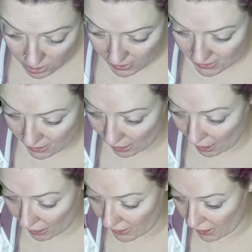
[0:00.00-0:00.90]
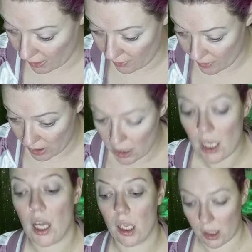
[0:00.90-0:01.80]
Contacts are in.
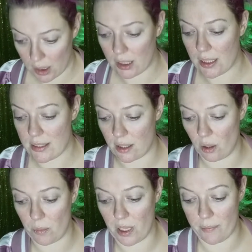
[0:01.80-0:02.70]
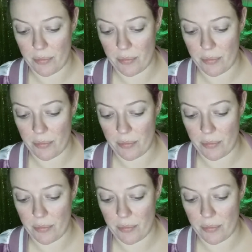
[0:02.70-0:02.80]
Let's get on with